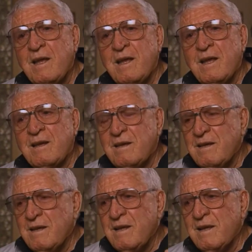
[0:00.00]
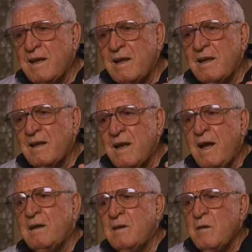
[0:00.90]
It
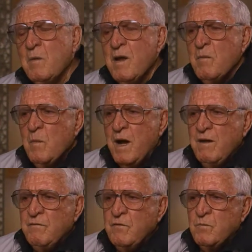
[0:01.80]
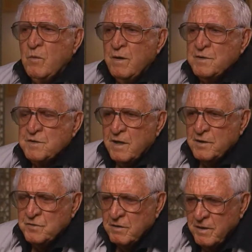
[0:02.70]
and in my viewpoint, a
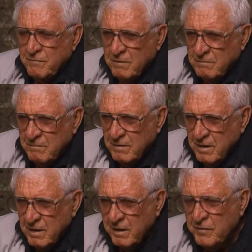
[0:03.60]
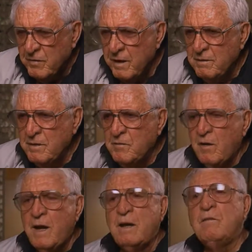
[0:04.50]
set should never attract,
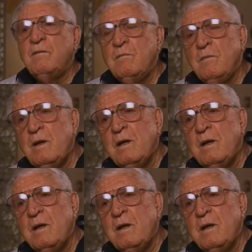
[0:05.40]
detract from